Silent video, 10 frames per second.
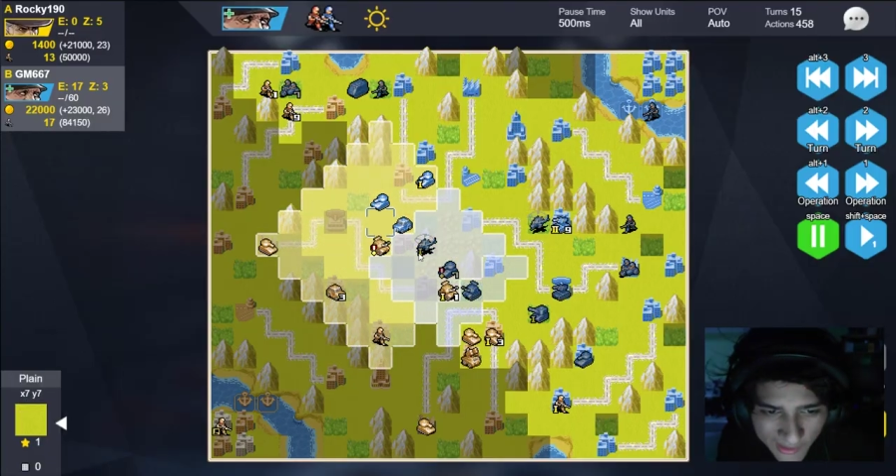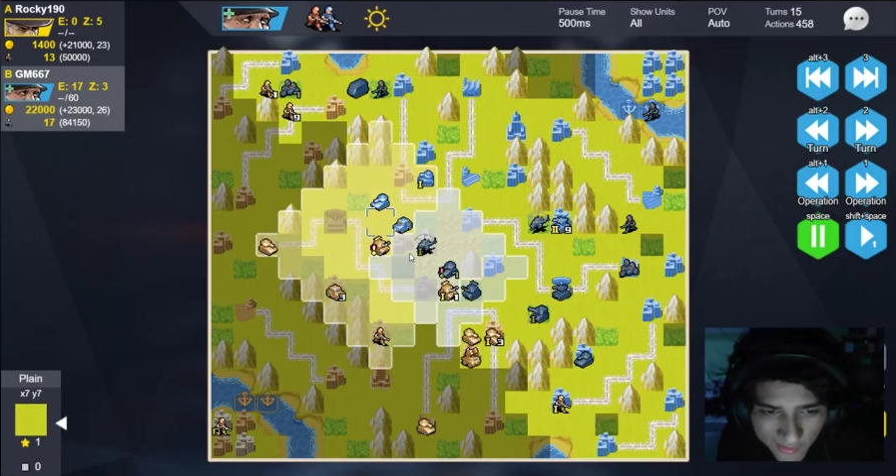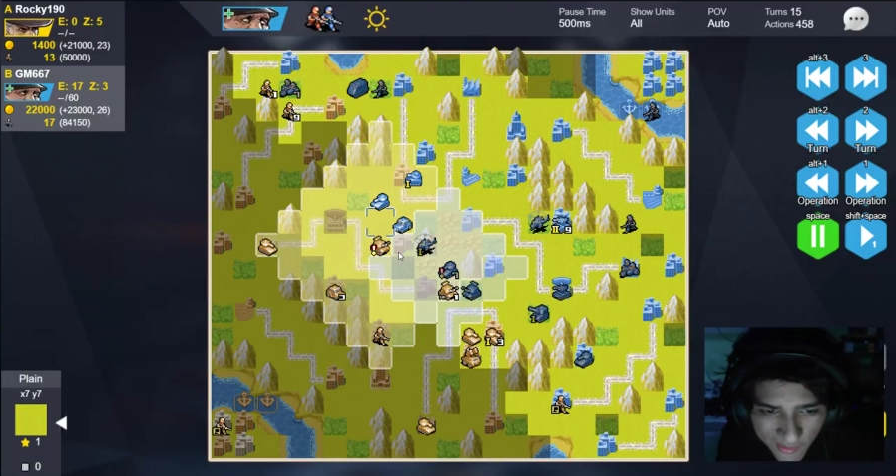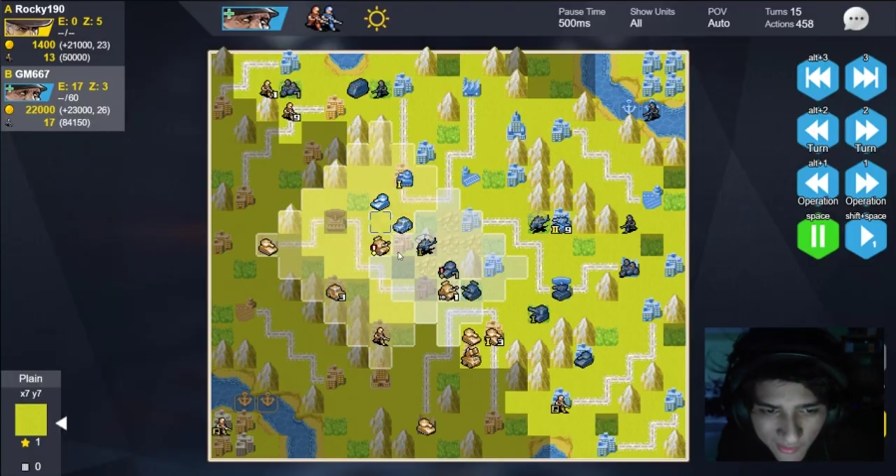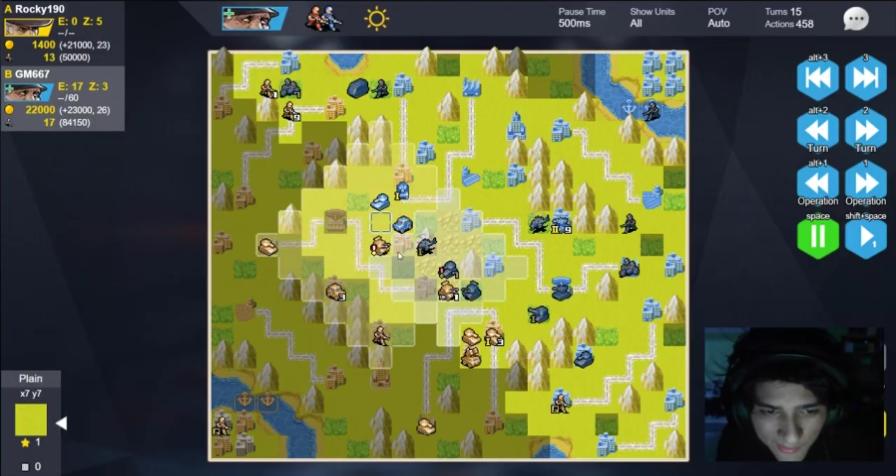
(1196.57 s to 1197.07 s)

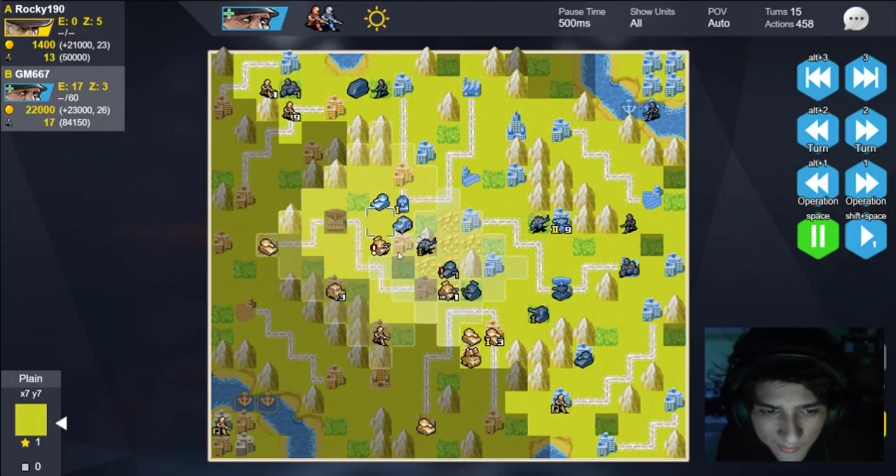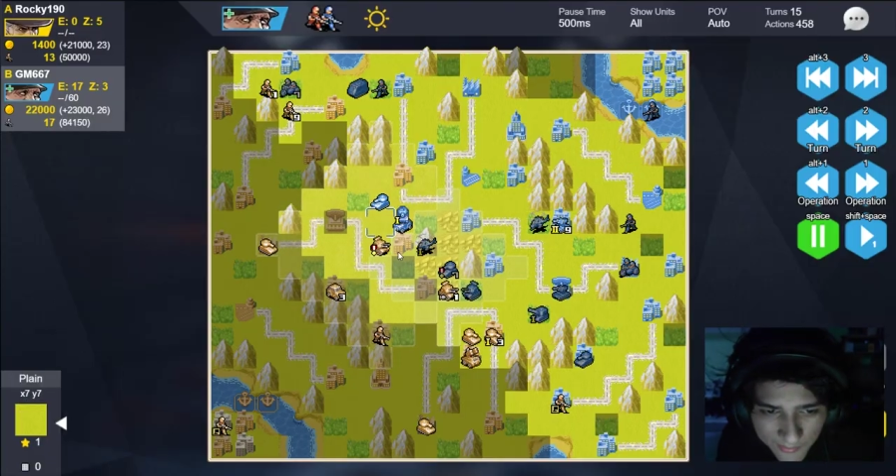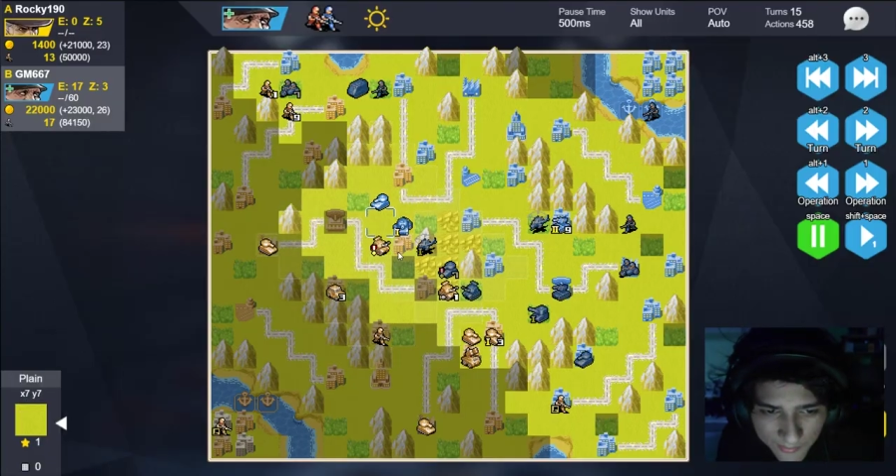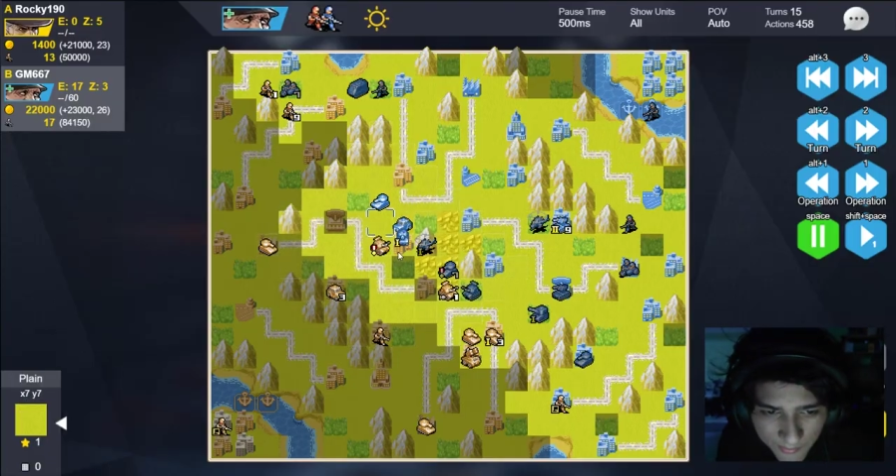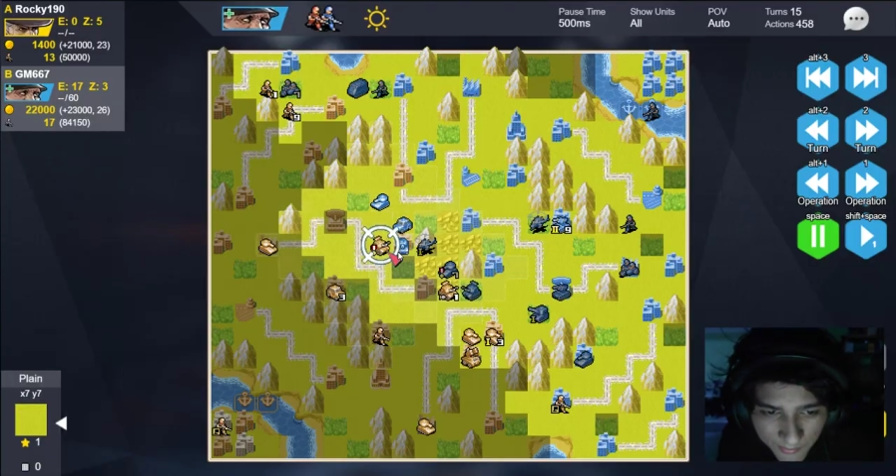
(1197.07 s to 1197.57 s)
tanks.
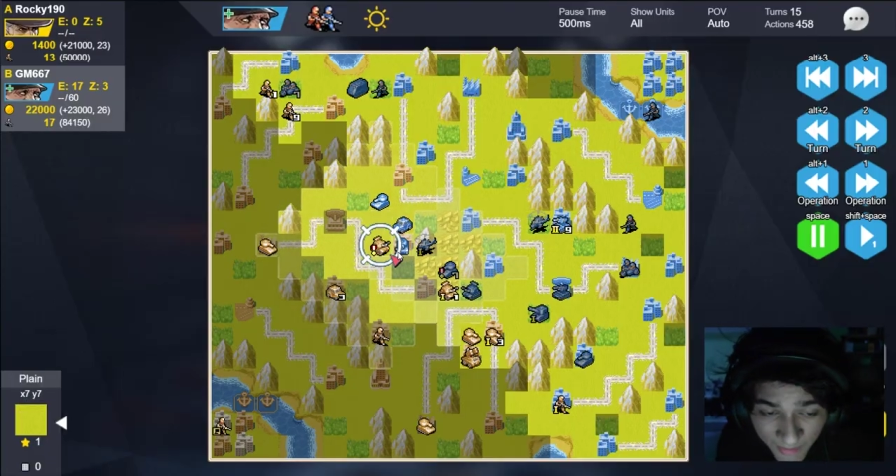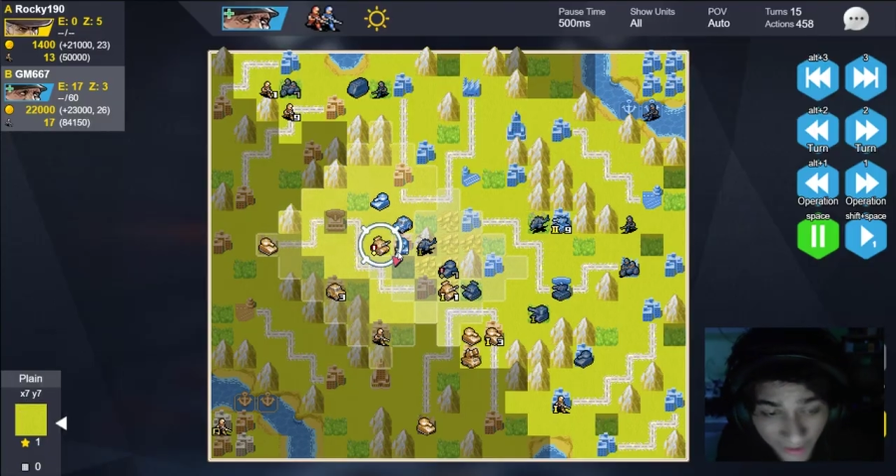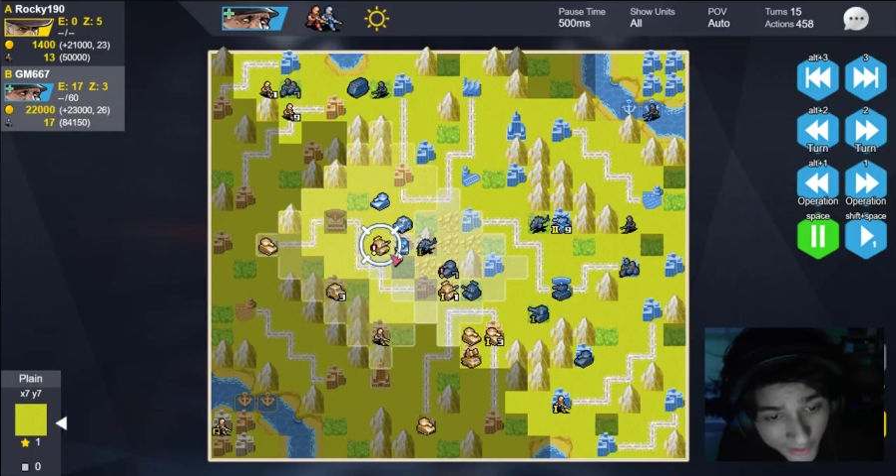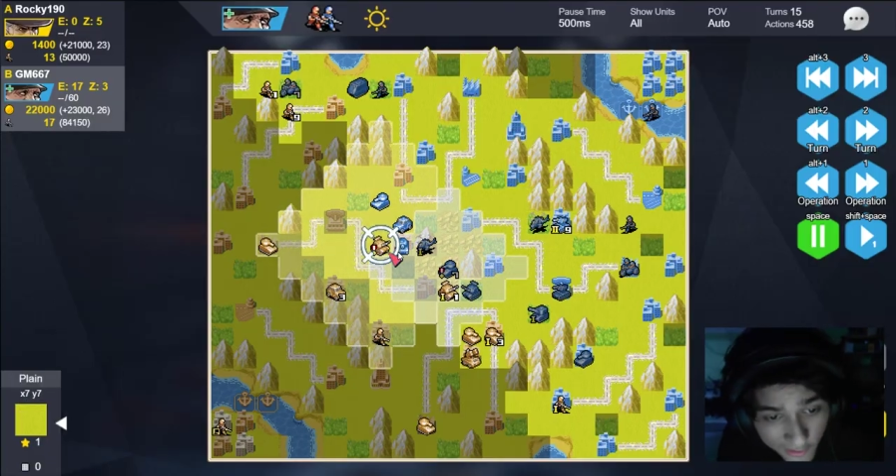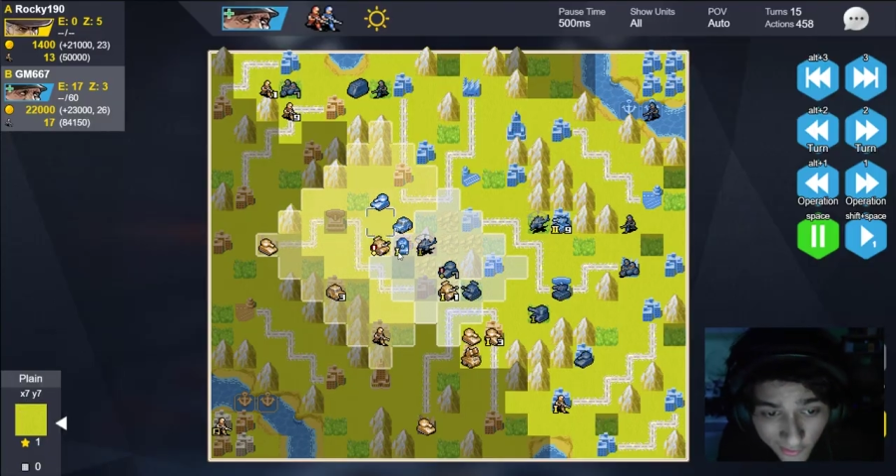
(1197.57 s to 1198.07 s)

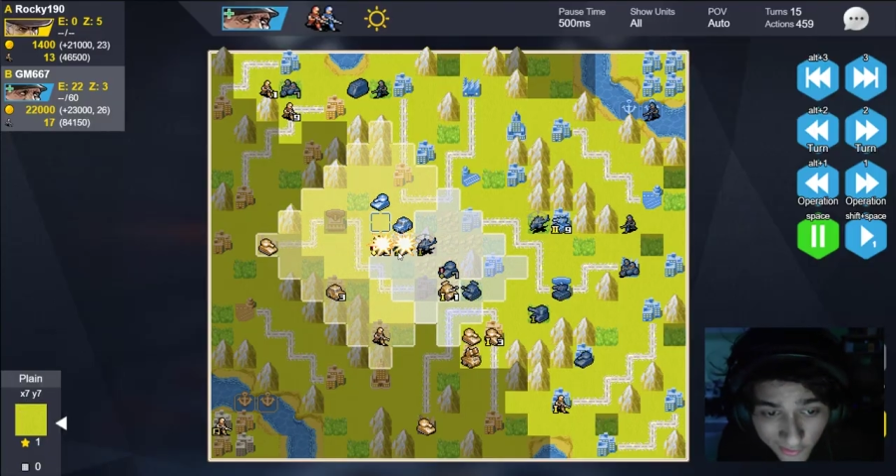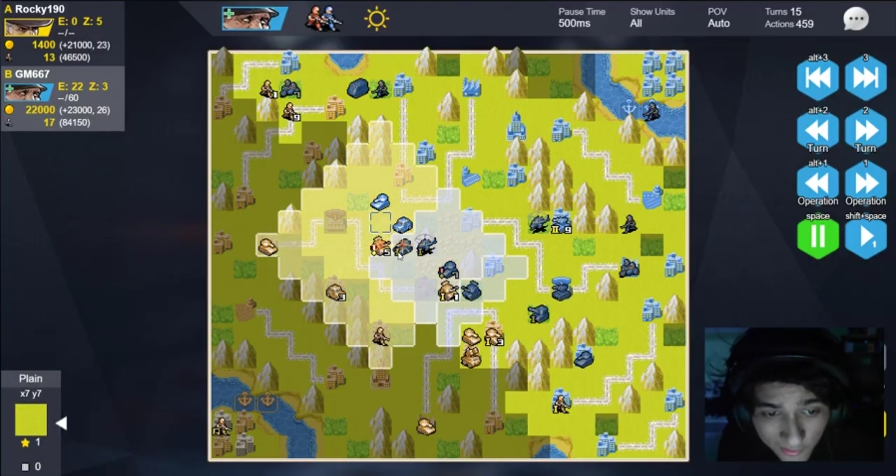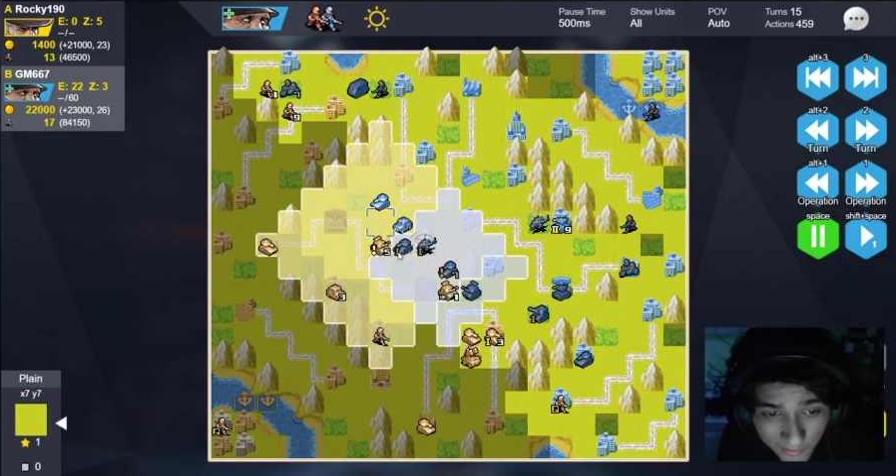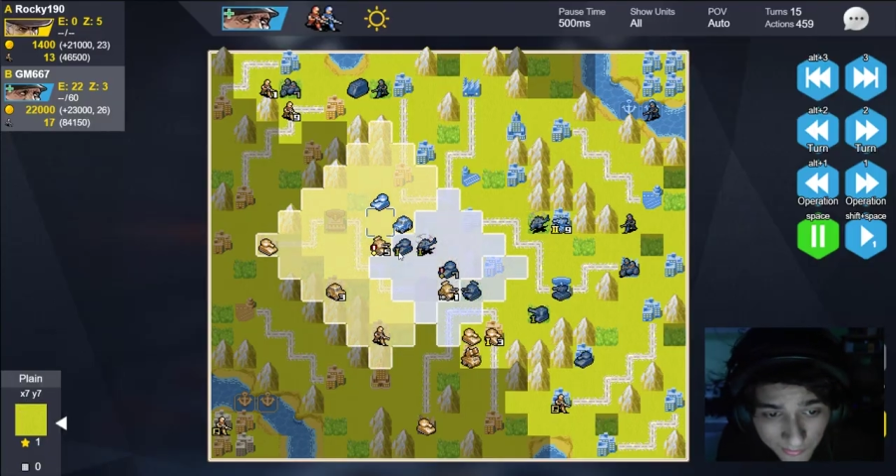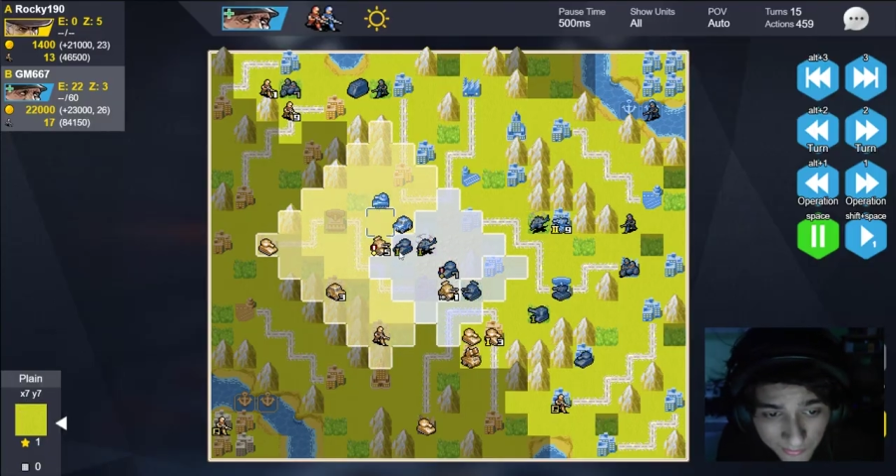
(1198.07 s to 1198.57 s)
And he does it.